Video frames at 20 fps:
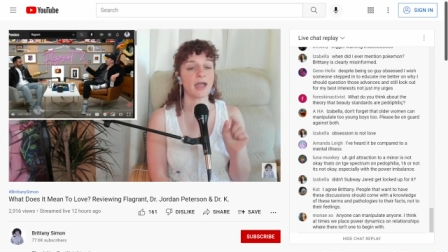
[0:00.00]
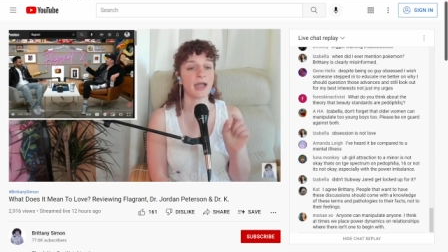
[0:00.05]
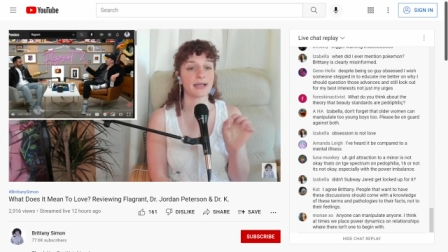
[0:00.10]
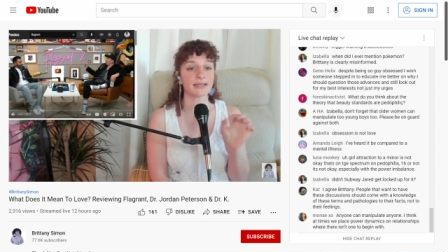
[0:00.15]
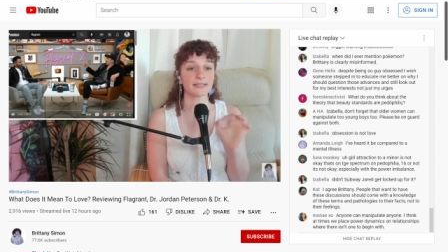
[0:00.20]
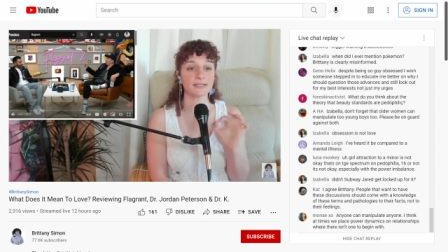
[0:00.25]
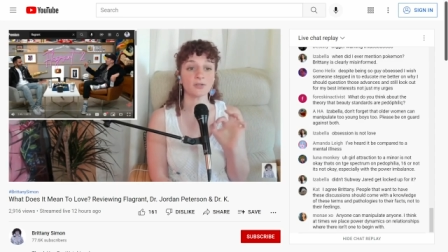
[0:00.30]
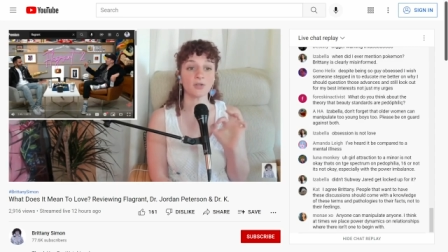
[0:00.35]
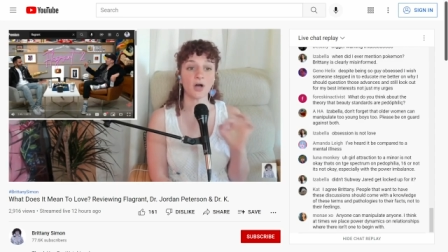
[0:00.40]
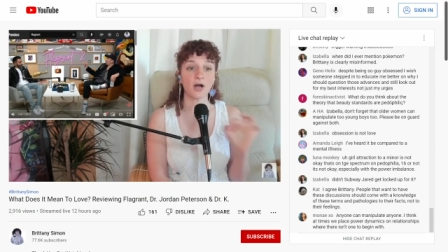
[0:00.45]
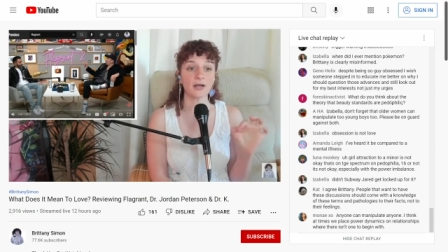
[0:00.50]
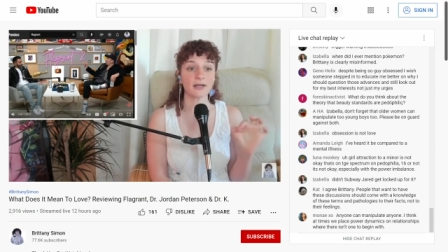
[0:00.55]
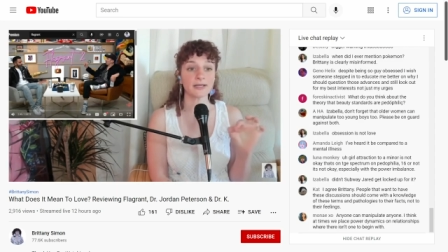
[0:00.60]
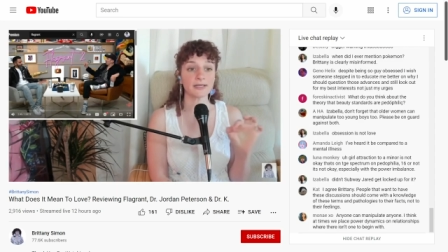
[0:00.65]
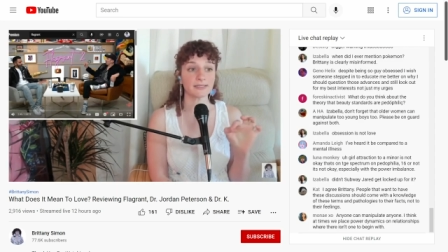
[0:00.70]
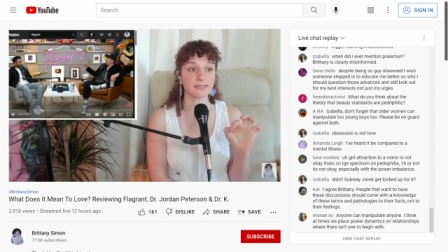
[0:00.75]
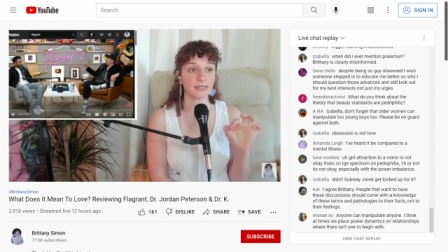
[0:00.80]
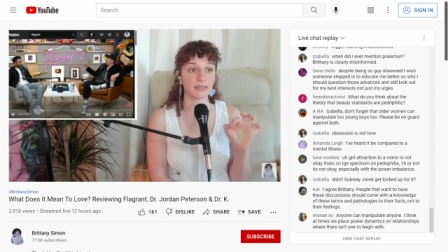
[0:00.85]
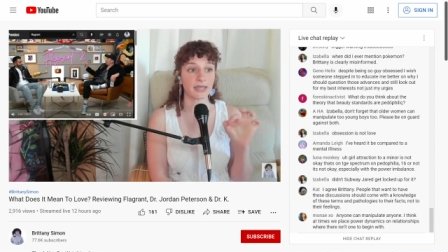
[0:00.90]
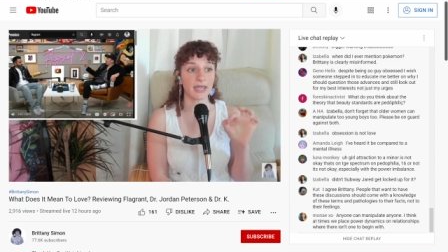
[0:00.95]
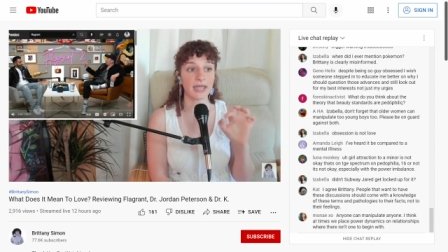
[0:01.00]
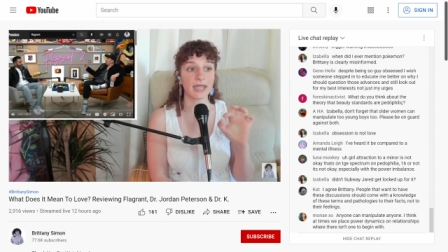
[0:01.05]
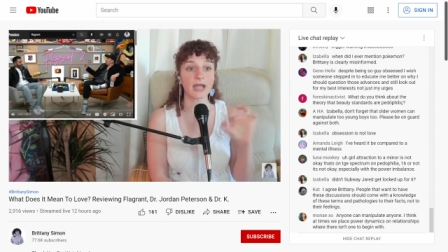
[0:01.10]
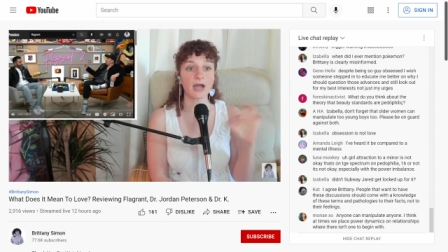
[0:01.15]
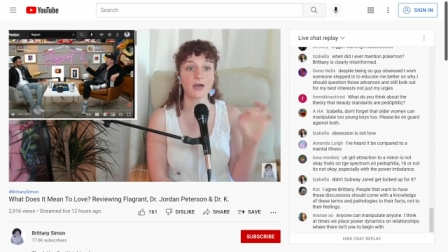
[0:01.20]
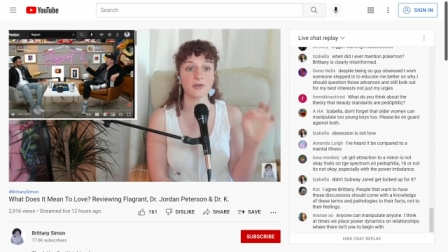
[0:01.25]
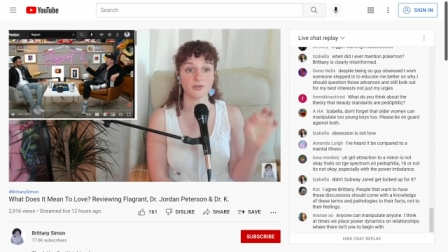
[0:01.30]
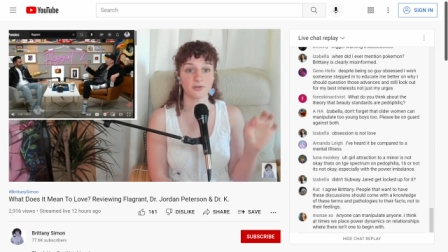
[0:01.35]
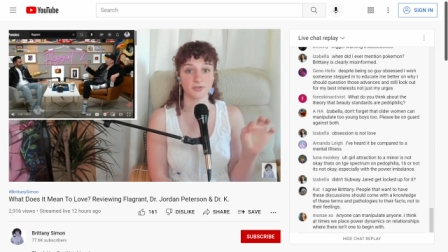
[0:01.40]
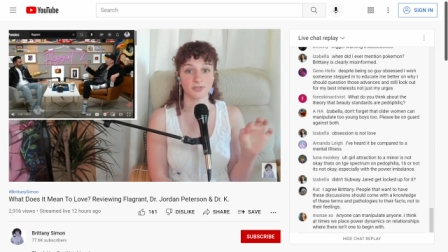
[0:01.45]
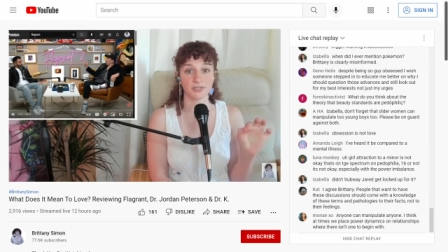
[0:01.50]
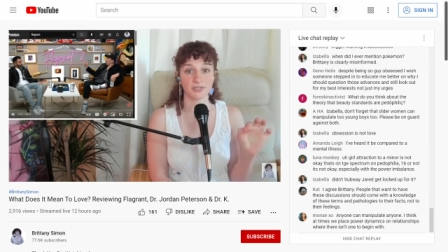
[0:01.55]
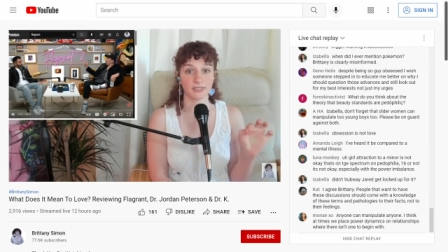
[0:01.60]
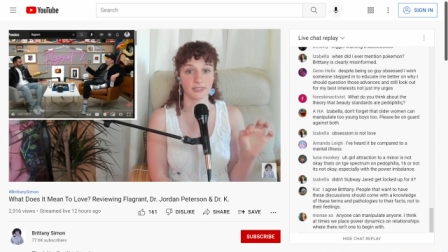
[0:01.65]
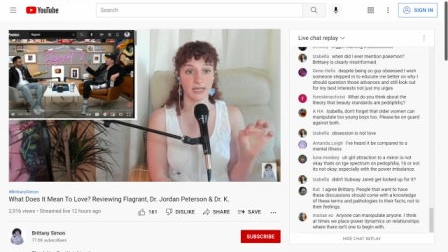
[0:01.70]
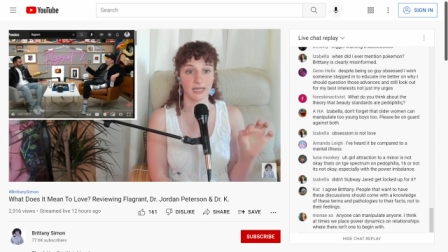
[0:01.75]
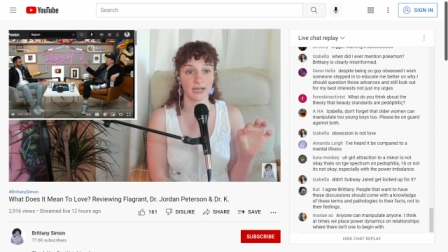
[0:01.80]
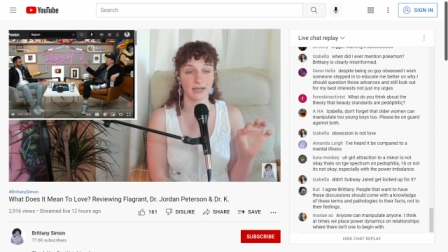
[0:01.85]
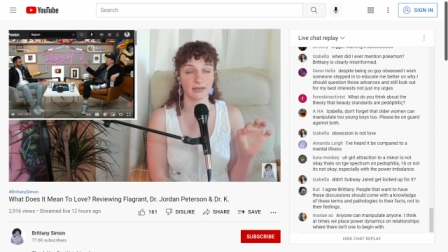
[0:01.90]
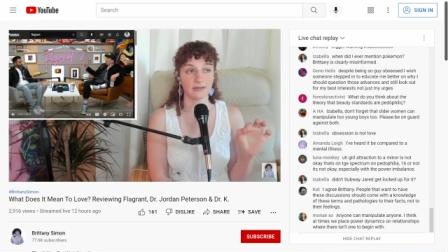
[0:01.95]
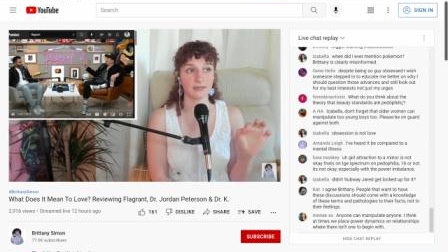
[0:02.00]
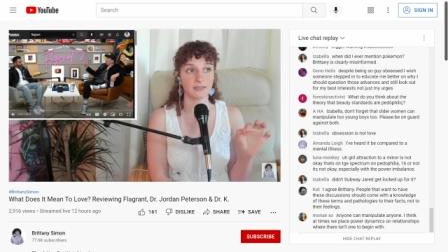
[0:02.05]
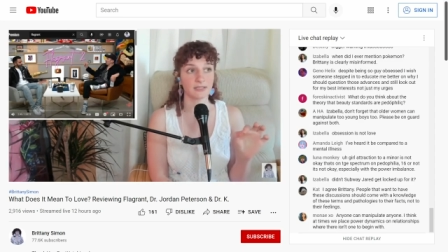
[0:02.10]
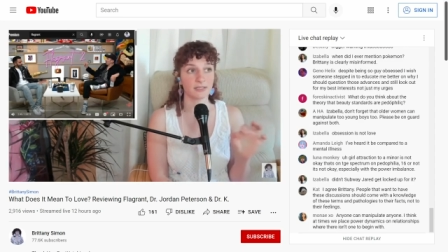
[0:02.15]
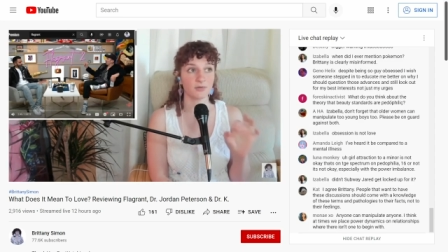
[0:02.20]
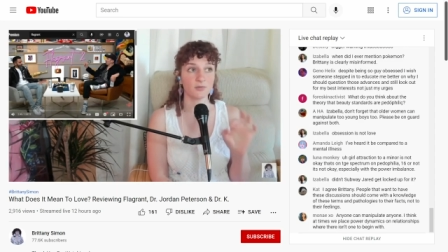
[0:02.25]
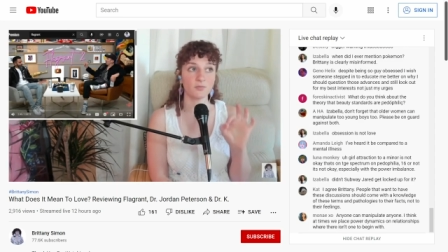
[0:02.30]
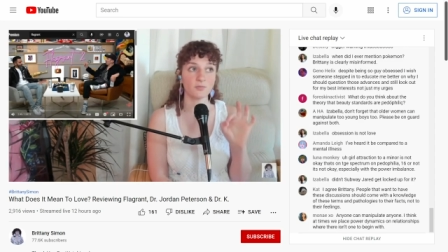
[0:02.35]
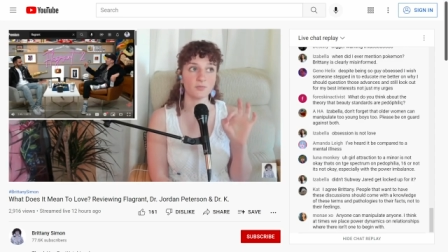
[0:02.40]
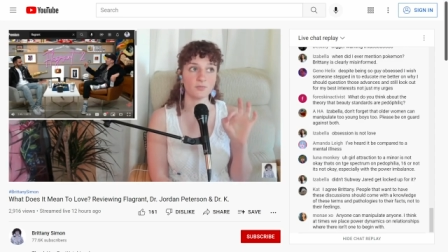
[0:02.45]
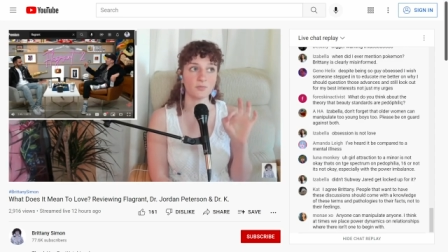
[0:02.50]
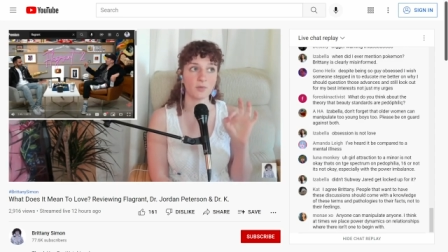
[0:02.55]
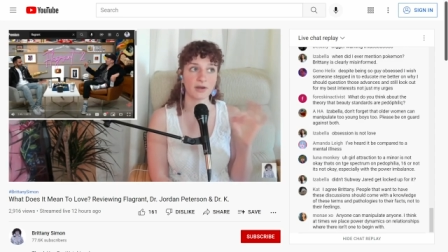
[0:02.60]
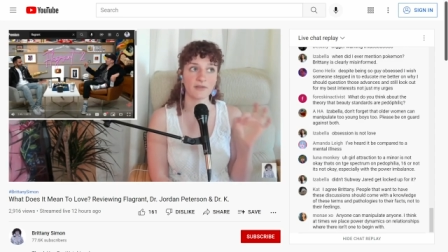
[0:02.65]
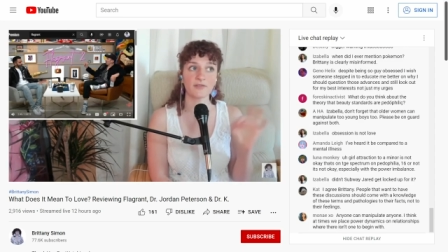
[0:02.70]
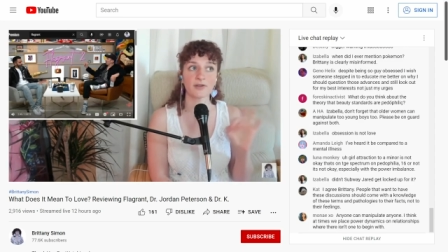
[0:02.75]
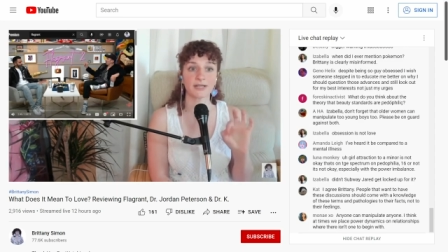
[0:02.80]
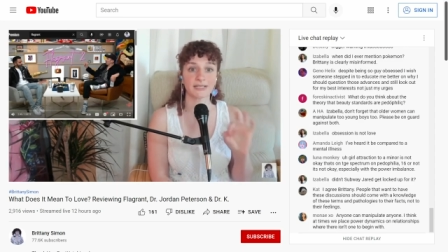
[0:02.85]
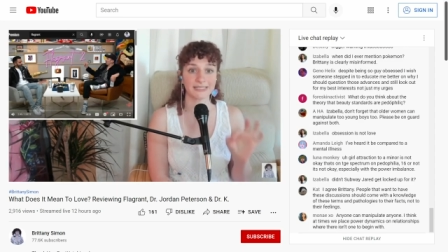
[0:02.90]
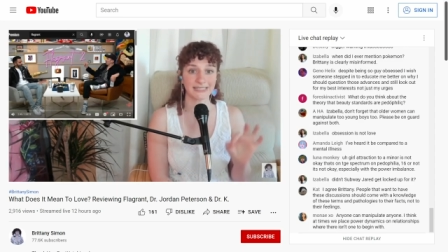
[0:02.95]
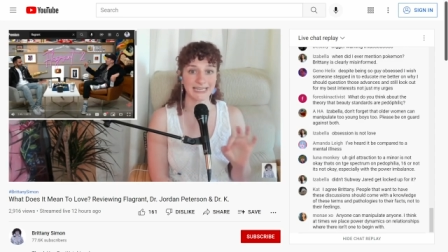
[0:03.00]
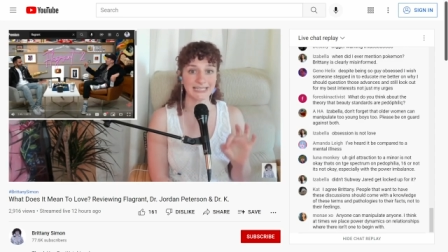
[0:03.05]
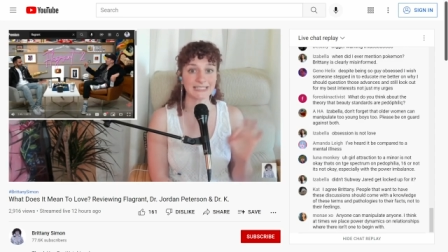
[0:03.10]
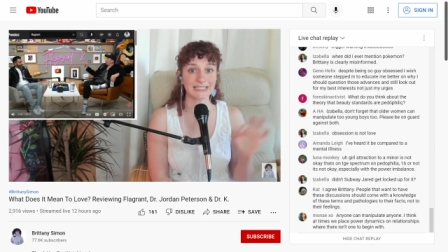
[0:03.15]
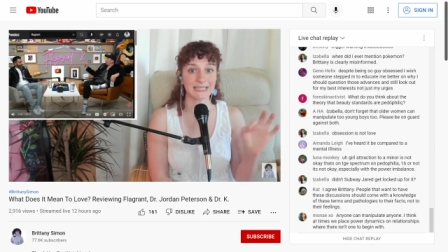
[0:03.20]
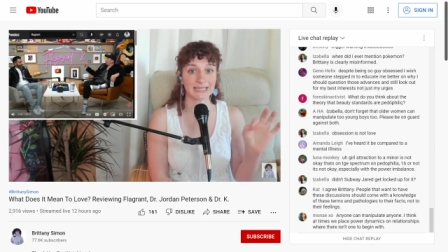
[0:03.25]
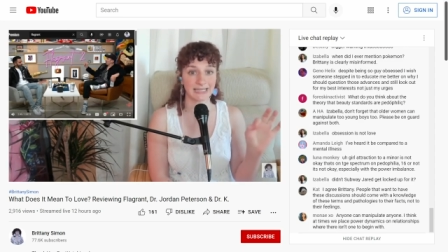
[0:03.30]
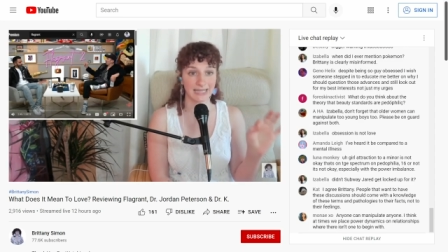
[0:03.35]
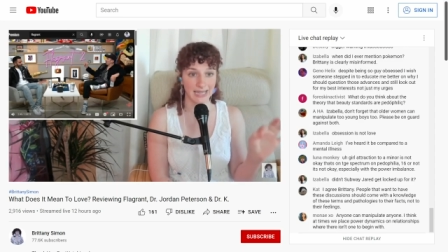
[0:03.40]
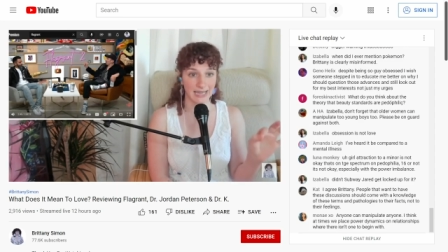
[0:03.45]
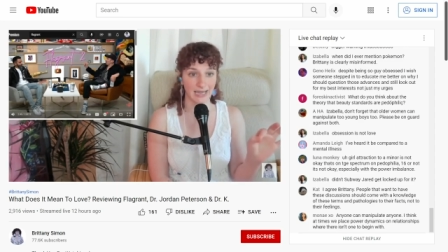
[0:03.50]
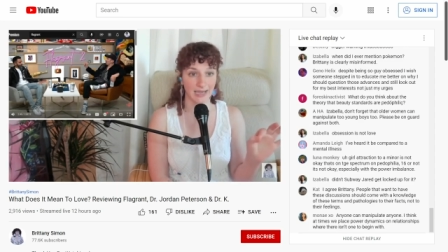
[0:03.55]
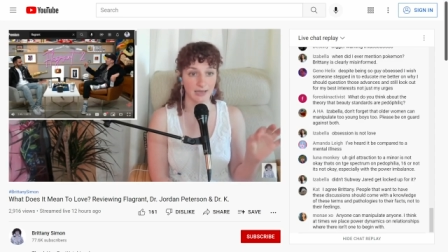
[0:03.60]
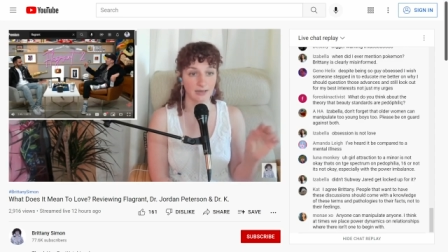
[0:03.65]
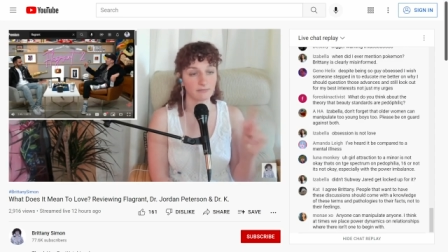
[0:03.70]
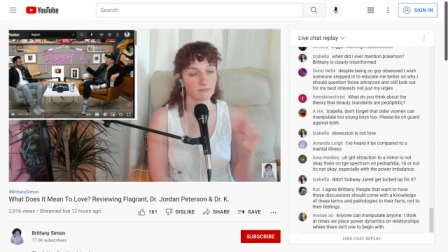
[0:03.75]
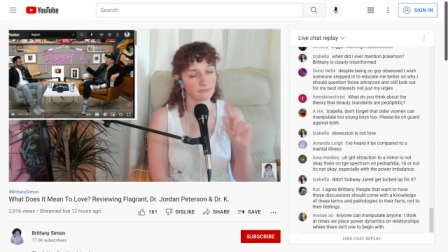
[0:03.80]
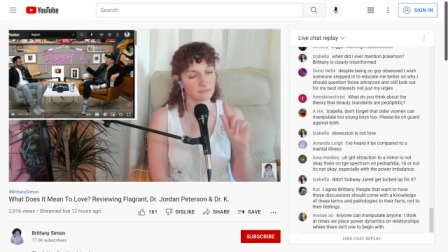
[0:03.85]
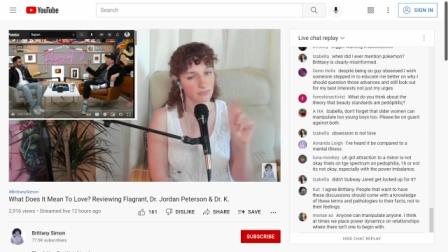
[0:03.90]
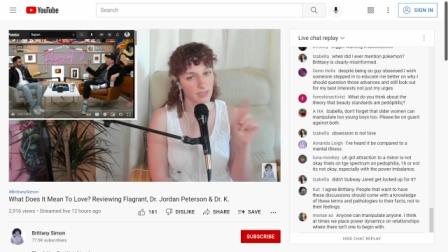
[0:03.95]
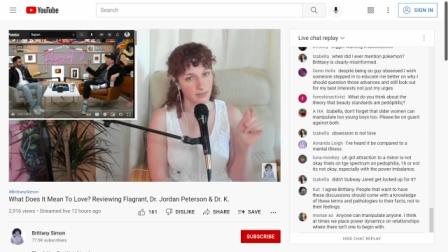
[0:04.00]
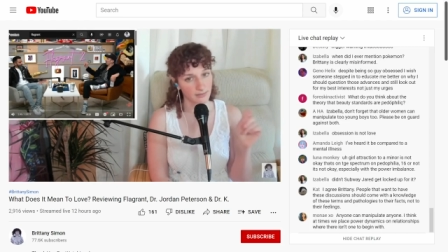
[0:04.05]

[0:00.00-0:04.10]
as long as they understand to whatever extent they can.